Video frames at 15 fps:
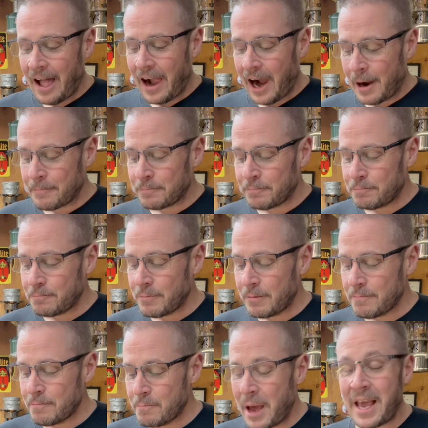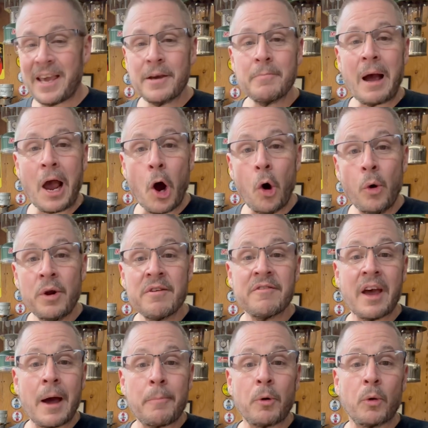I'm making my own
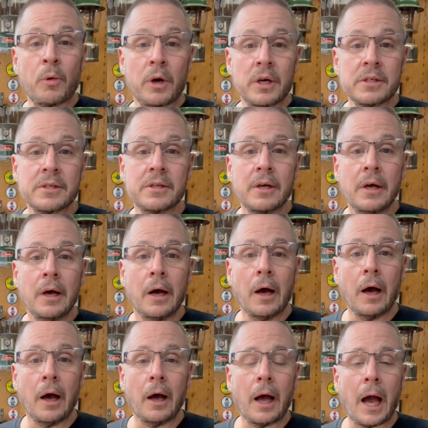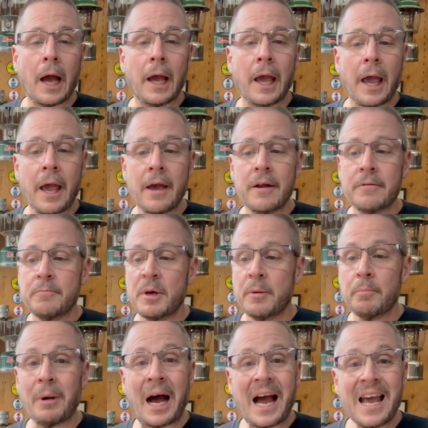Evaporust. I had been
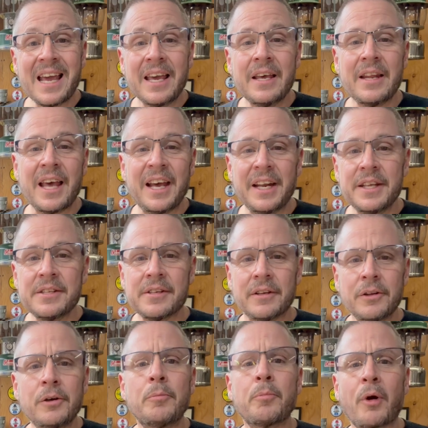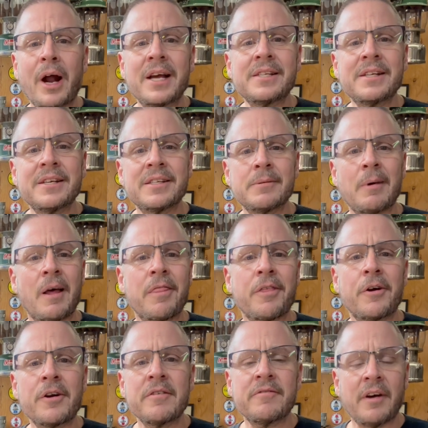buying it and it's a little pricey. It's about
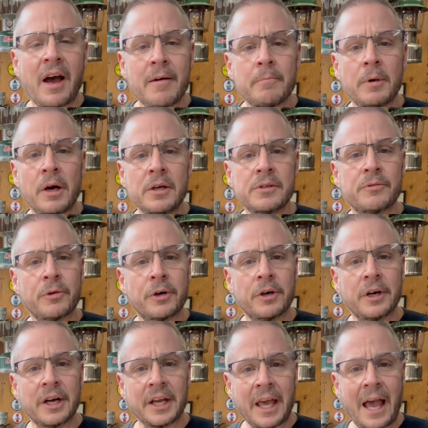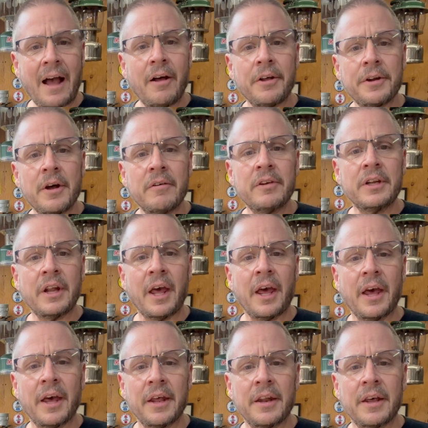35 bucks for a gallon of it,
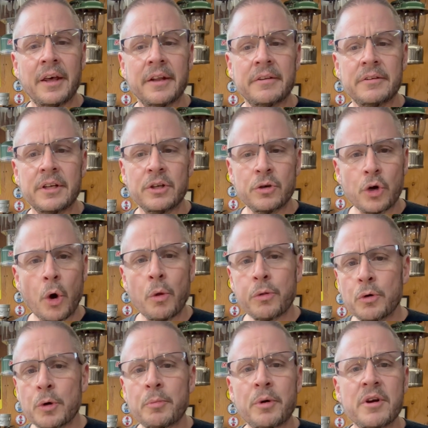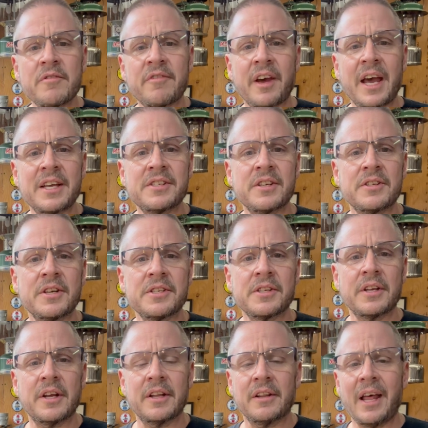and you go through it pretty fast.
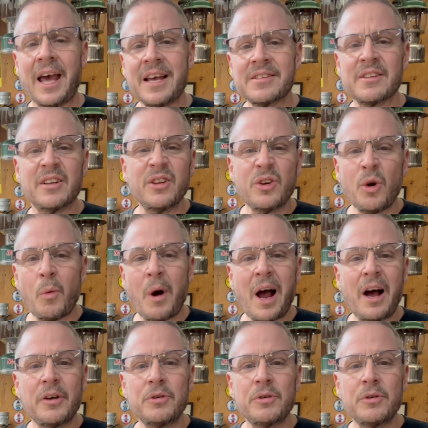It lasts a little while.